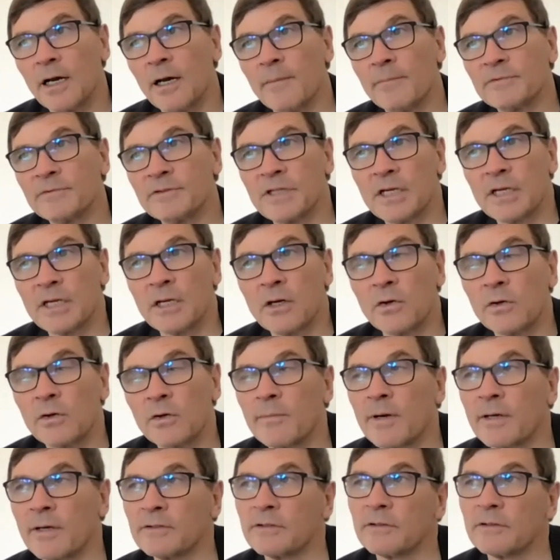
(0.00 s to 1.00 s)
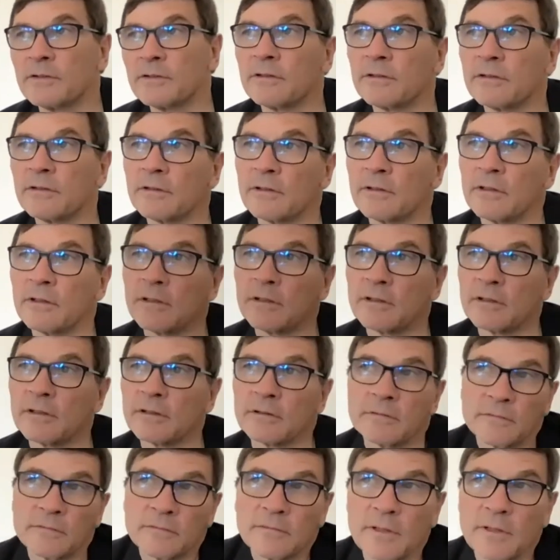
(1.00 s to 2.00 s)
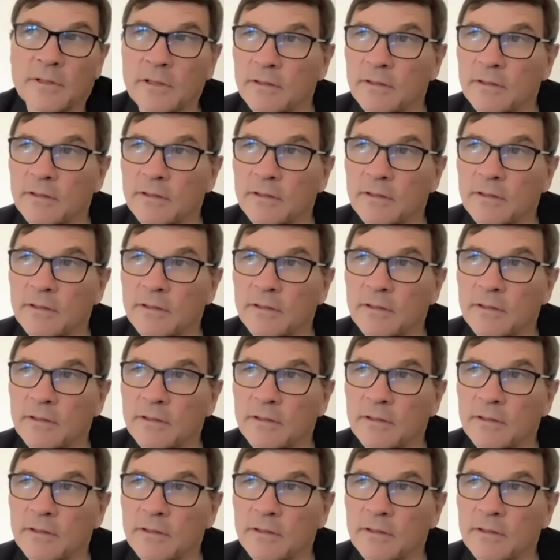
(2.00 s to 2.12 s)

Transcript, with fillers: Um, stakeholder maps are, are